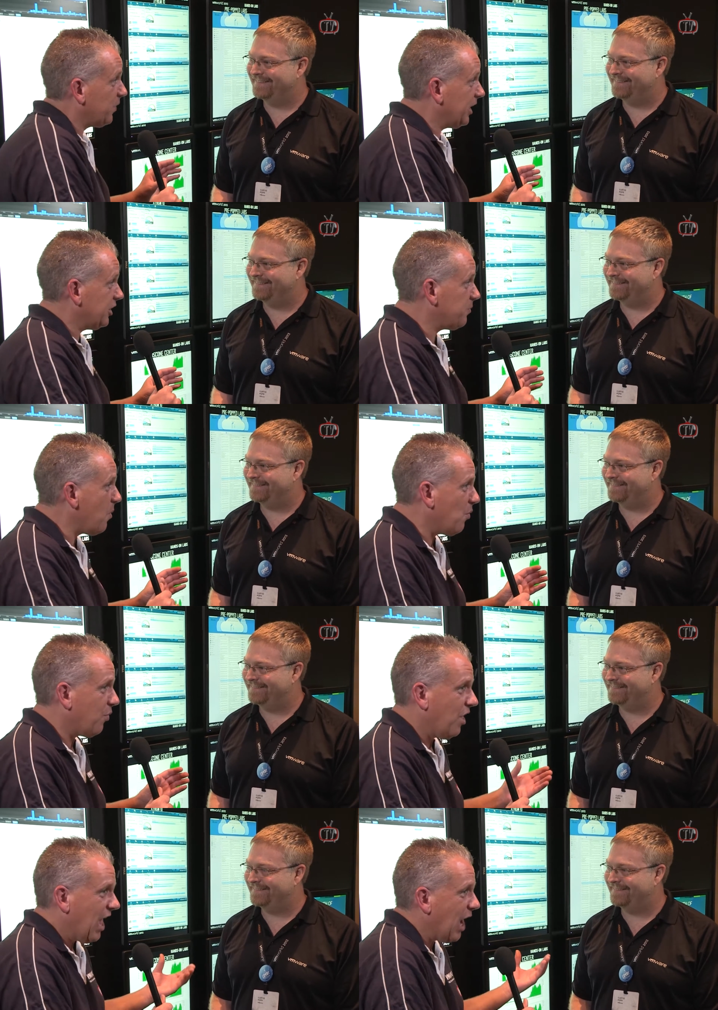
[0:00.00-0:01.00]
Speaker 1: really smooth.
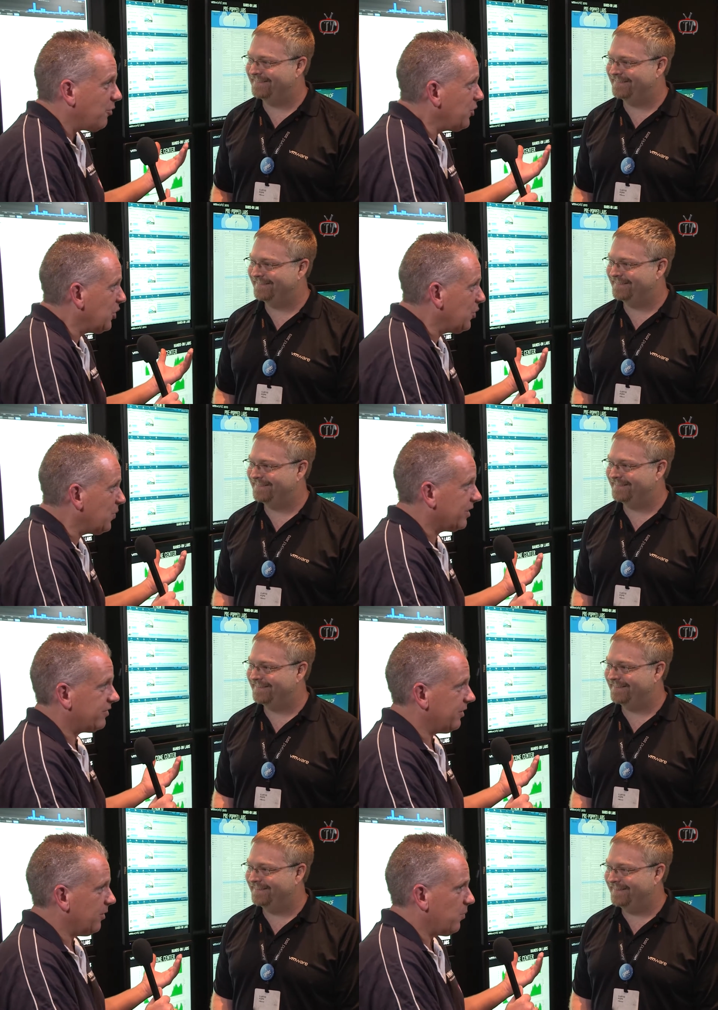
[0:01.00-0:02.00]
How do you do
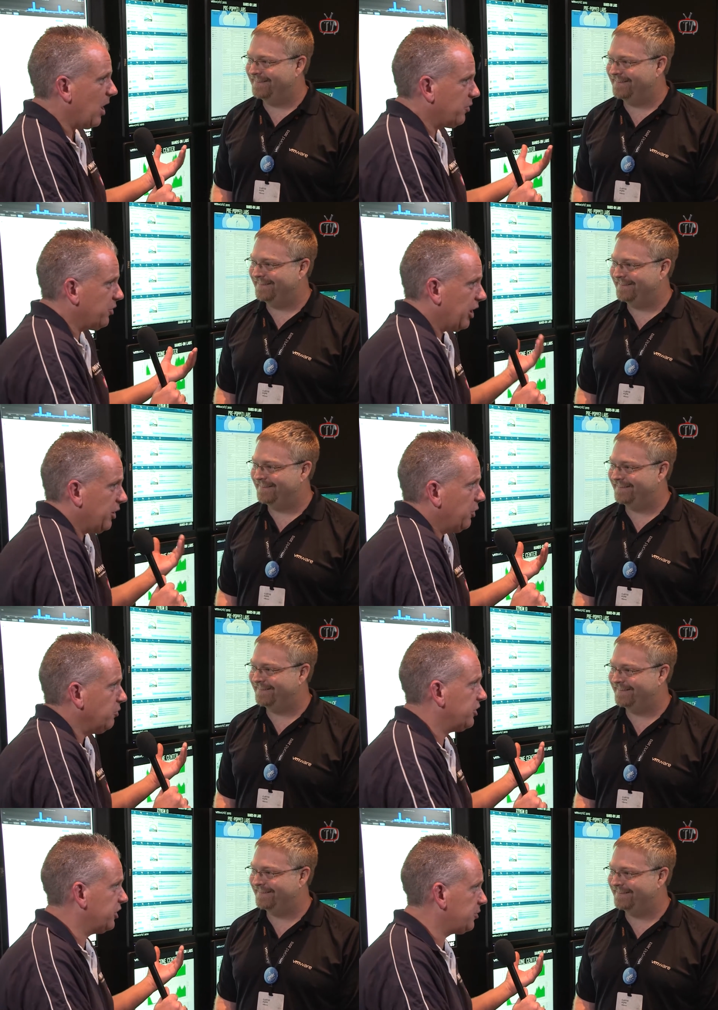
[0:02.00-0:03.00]
it? Do you, are you
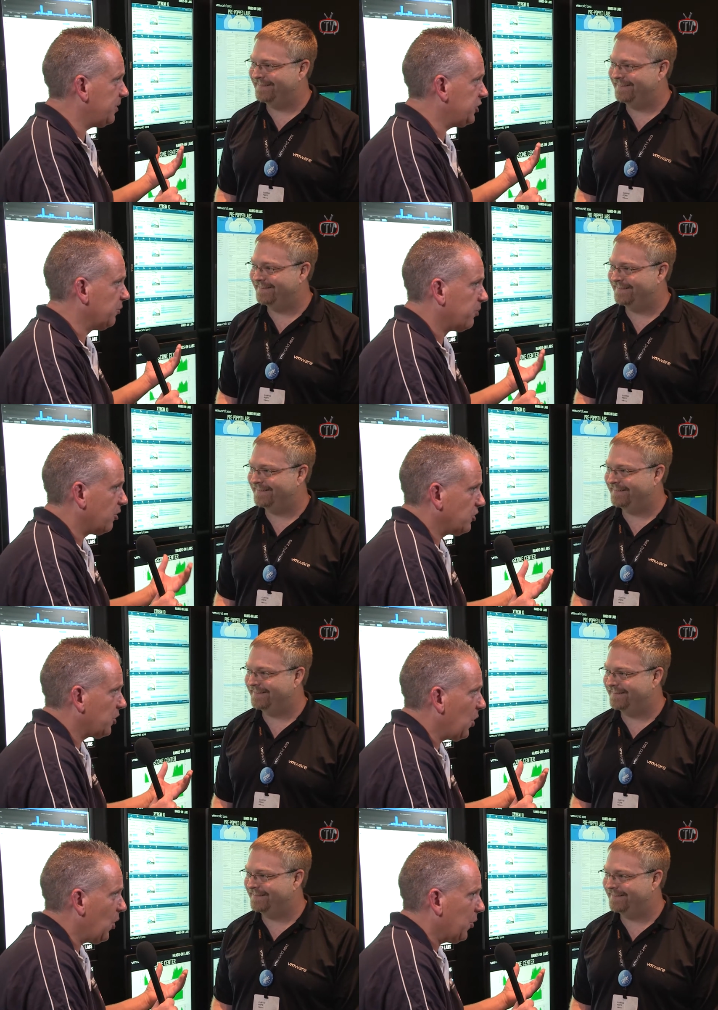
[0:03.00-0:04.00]
using a special
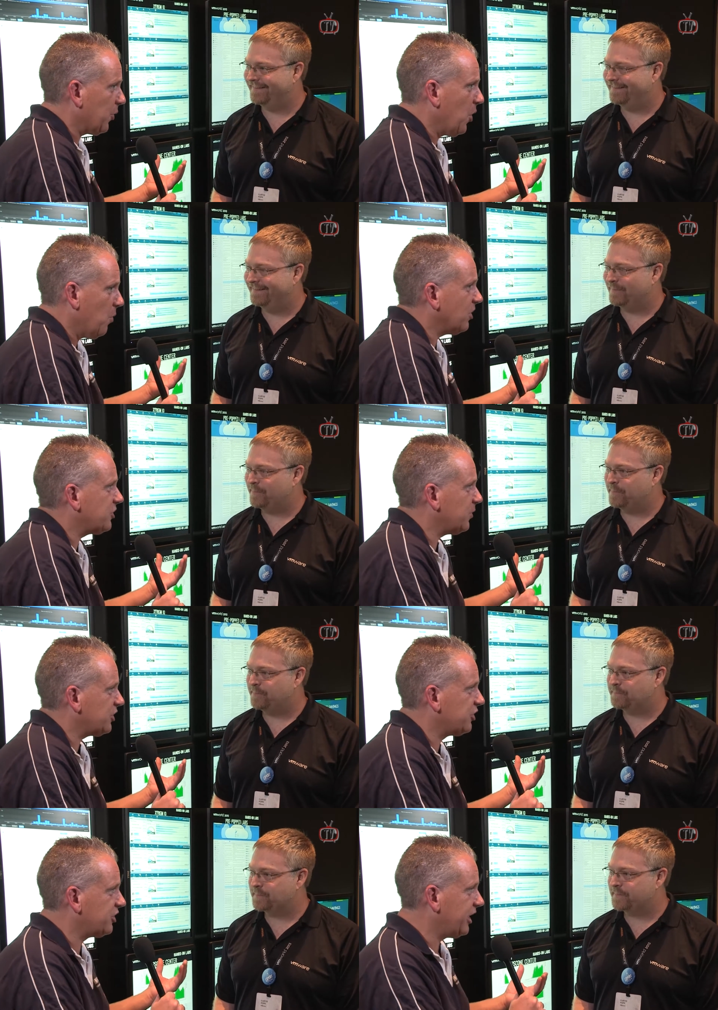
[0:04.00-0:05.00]
protocol or what's,
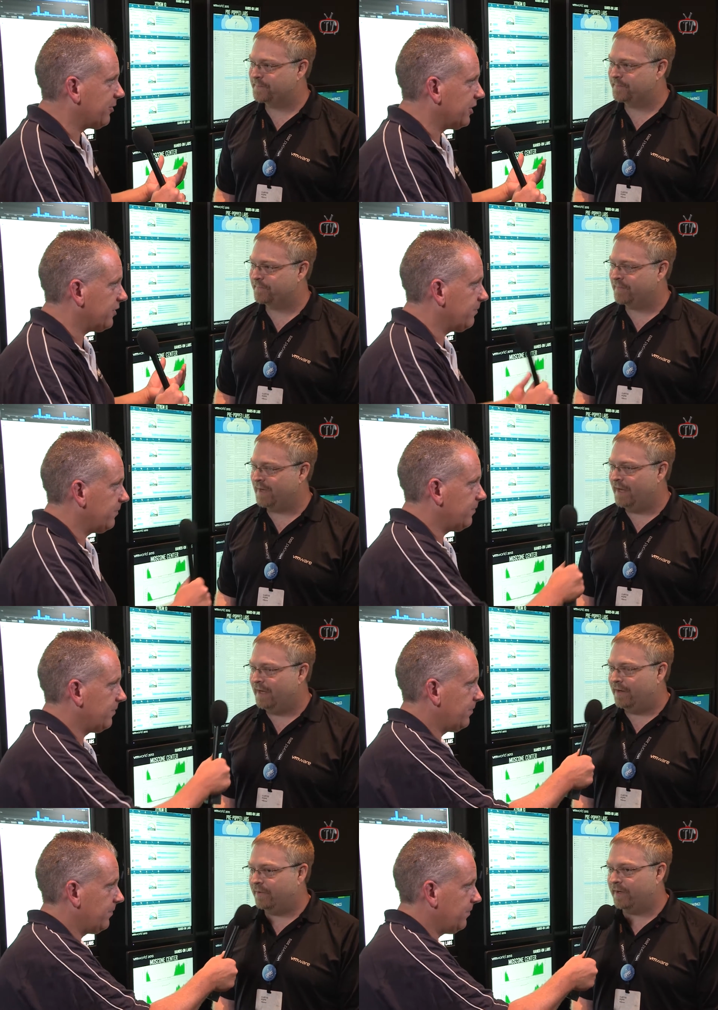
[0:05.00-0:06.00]
what's the secret?
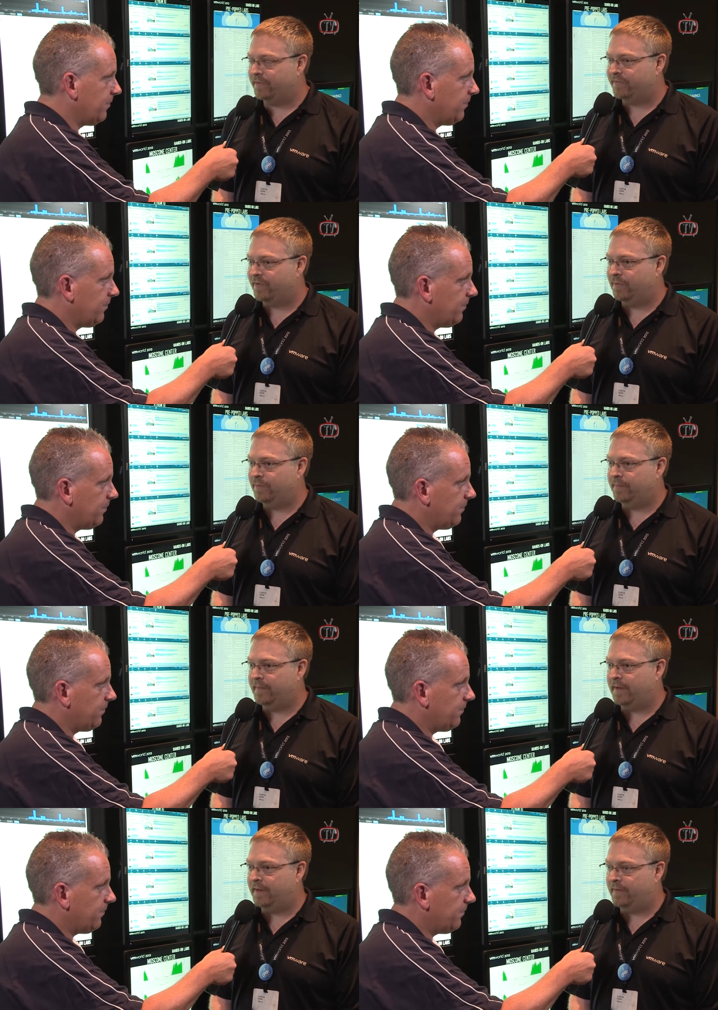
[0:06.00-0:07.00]
Speaker 2: Well, so
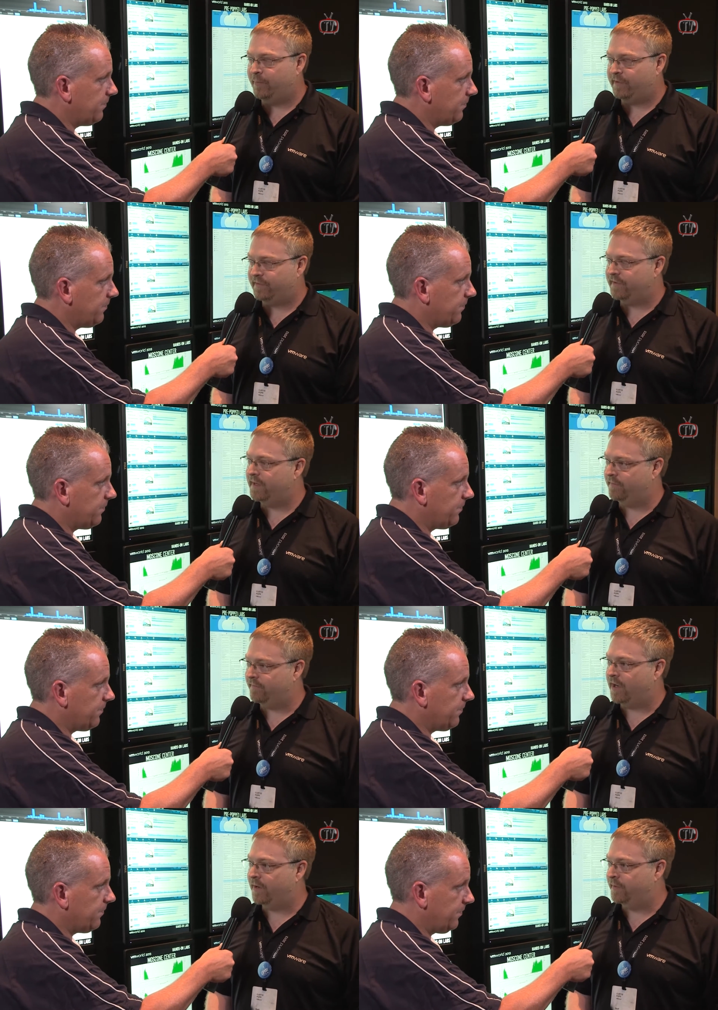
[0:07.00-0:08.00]
the the Project NEE
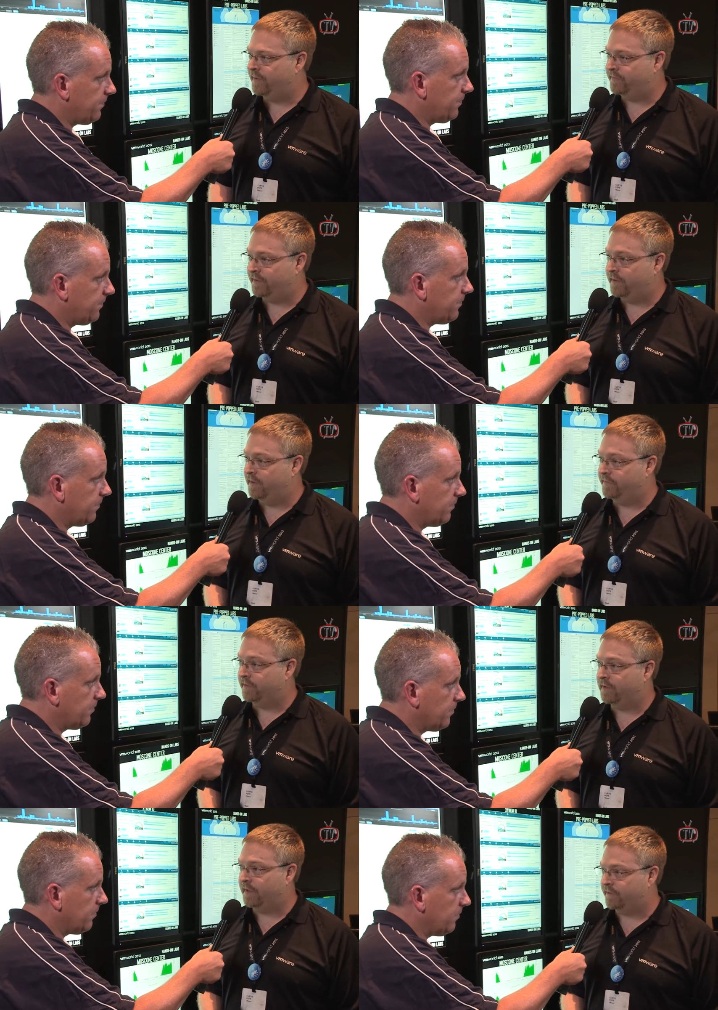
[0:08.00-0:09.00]
environment is a is
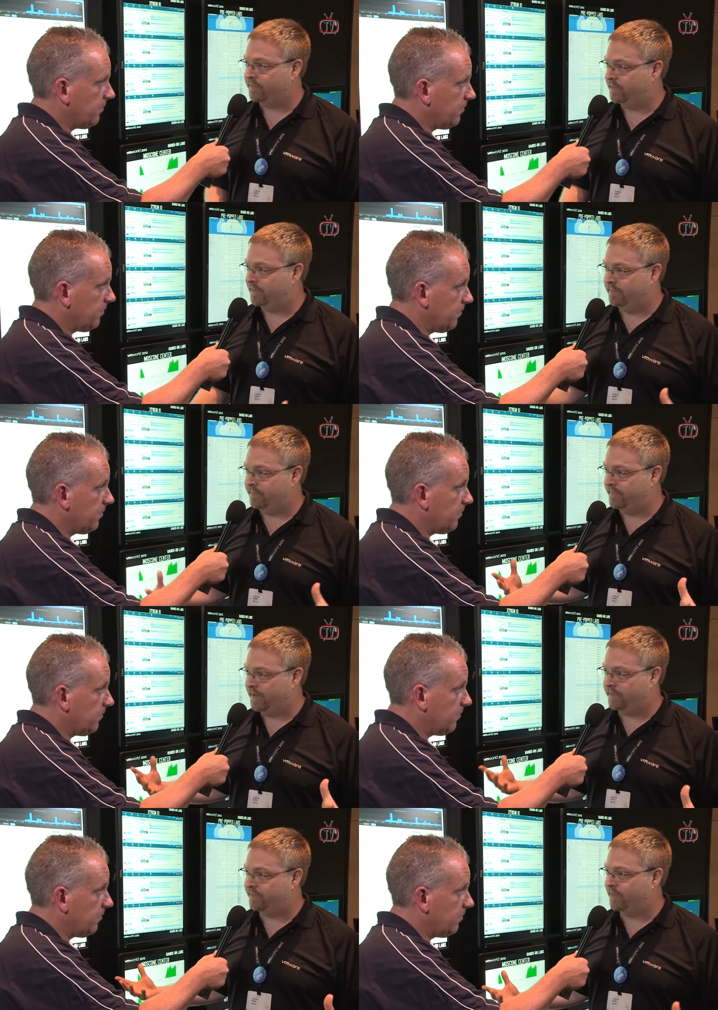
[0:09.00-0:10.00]
a collection of
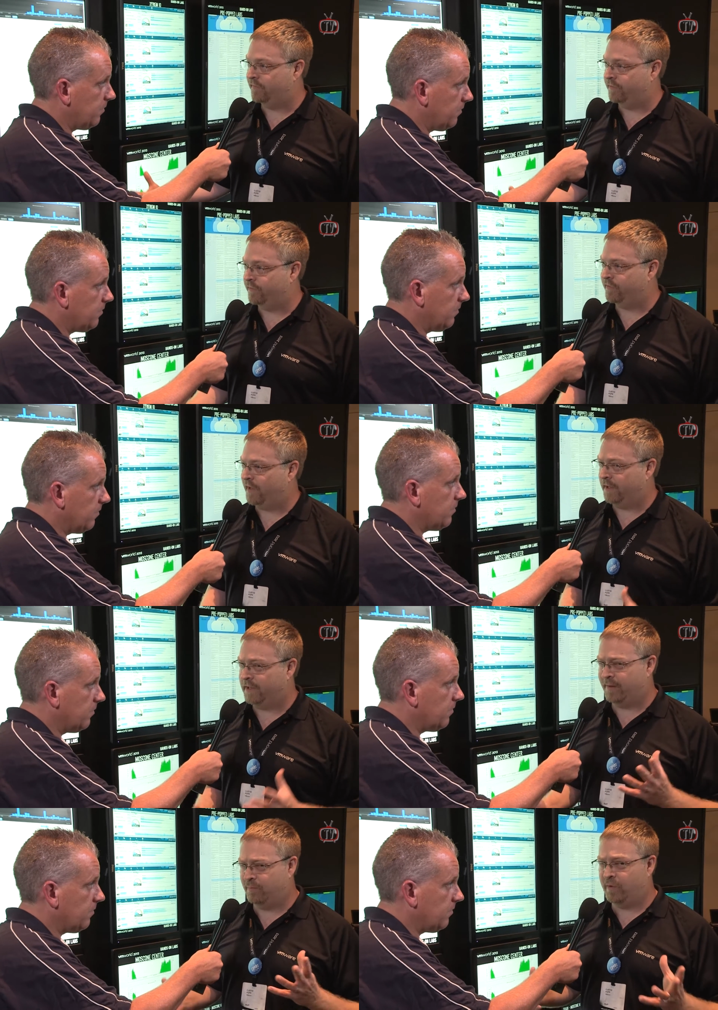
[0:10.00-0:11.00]
uh, servers. There's a
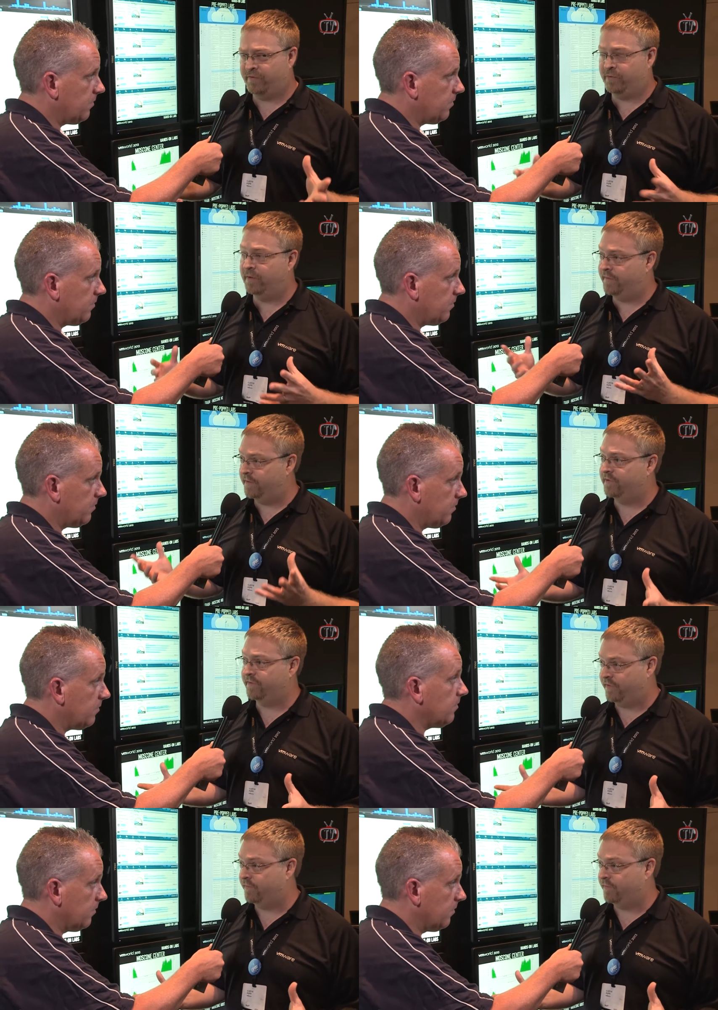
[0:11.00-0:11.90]
lot more to it than just